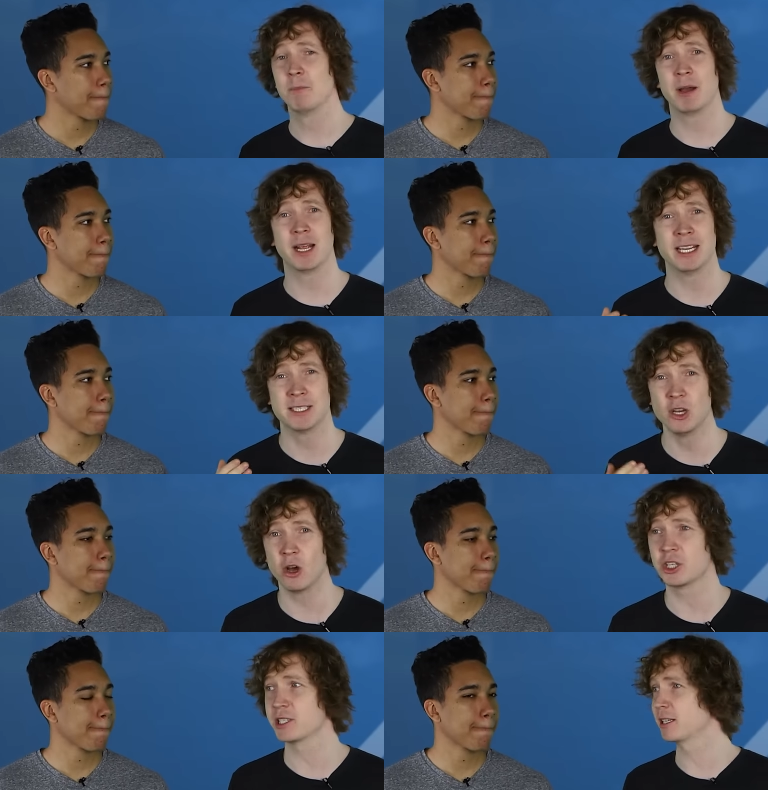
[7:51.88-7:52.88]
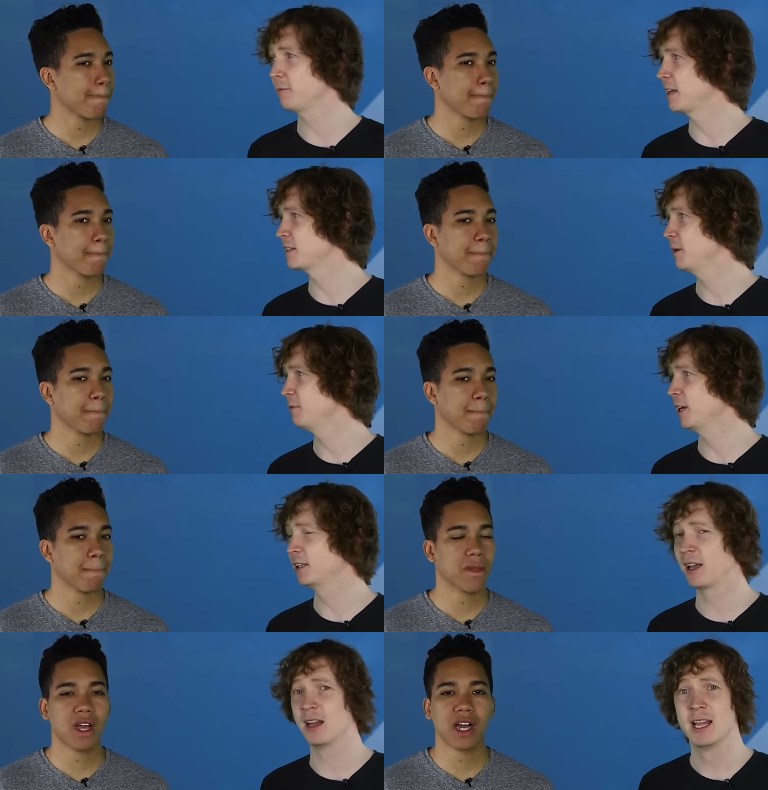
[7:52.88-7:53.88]
Speaker 1: But he's not just a defensive
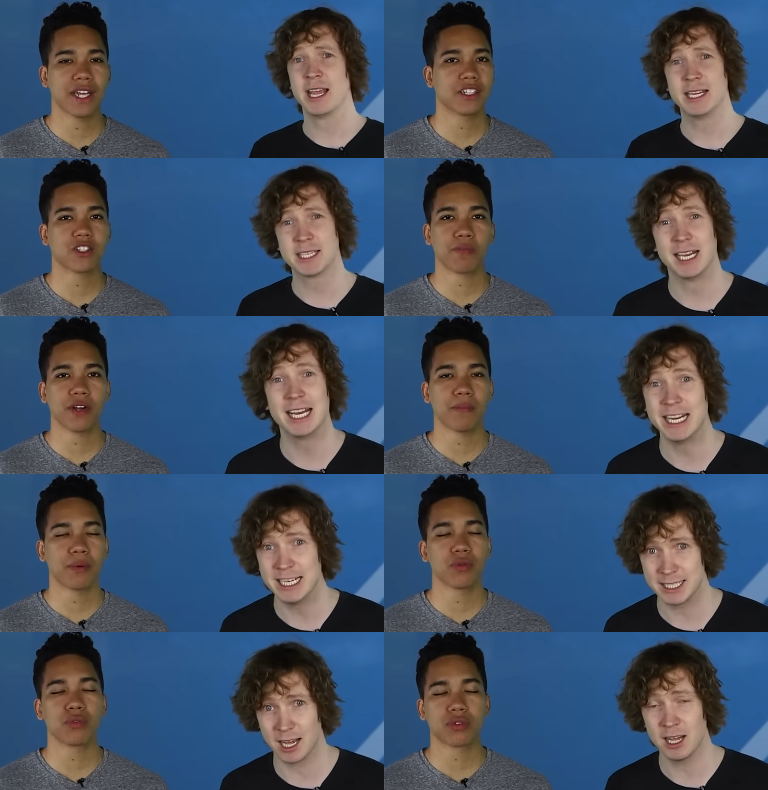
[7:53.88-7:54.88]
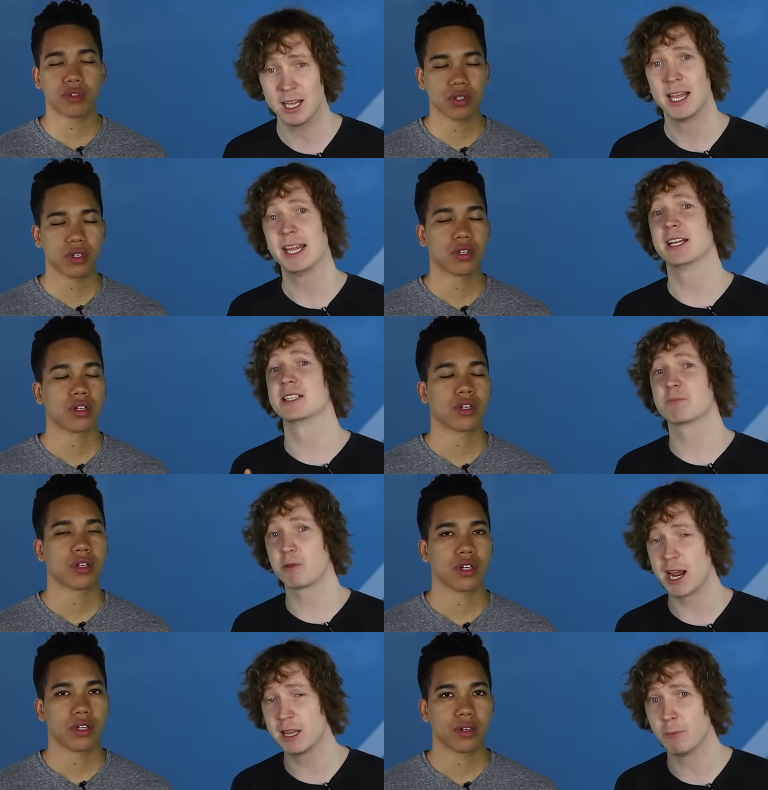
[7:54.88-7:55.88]
midfielder. No, he he's a leader. Balls. He can
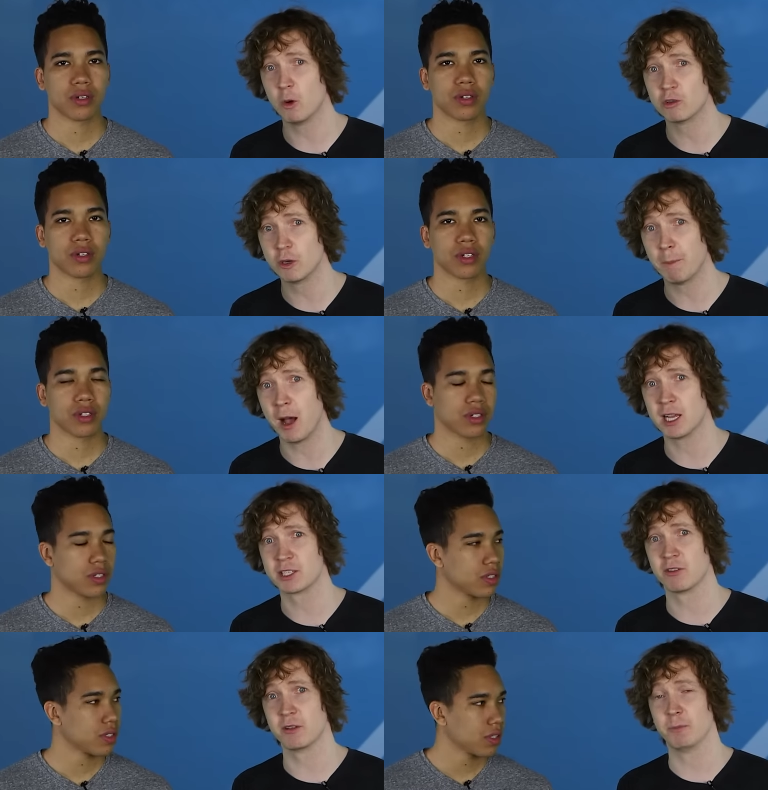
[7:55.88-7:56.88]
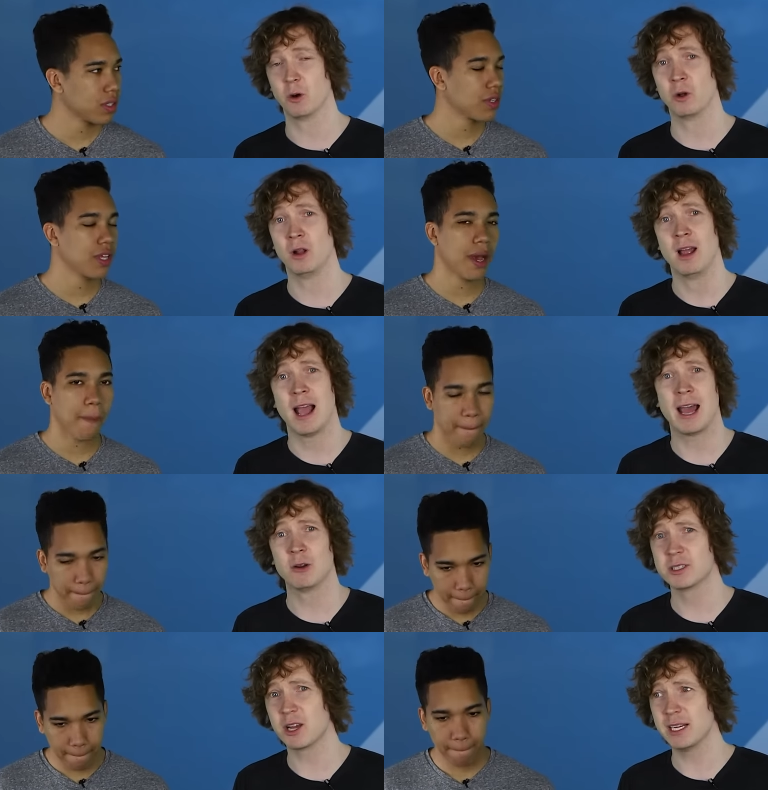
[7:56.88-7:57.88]
spray the ball, good passer of the ball. Yep. And
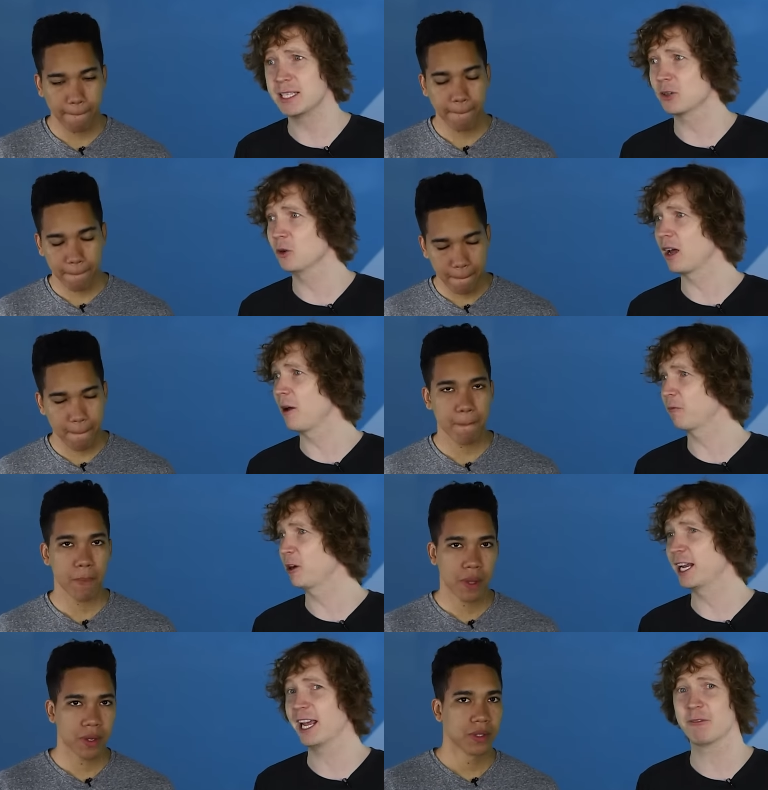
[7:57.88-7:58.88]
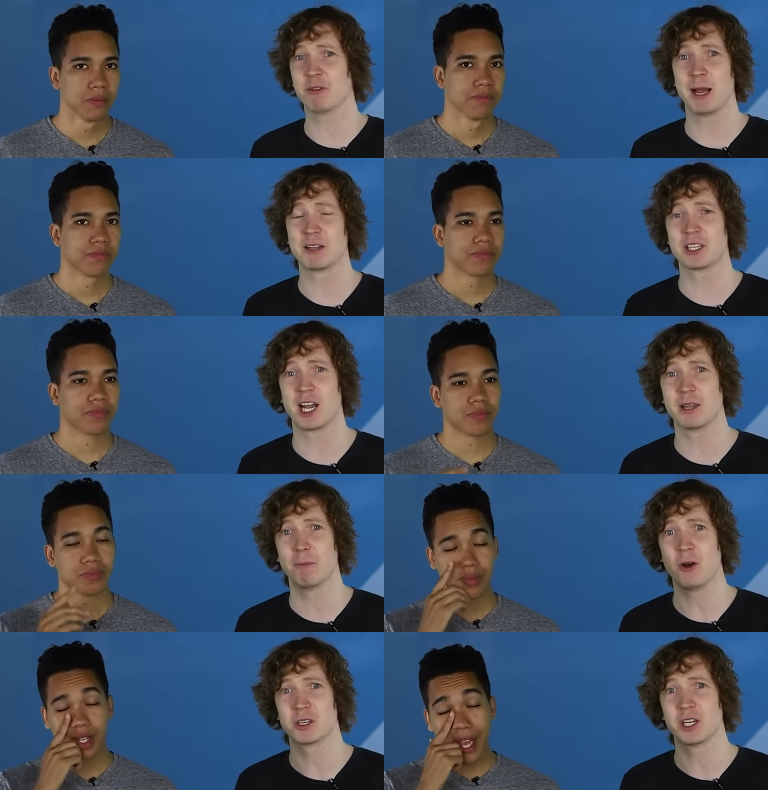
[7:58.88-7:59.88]
also, he scored our free kick from outside the box.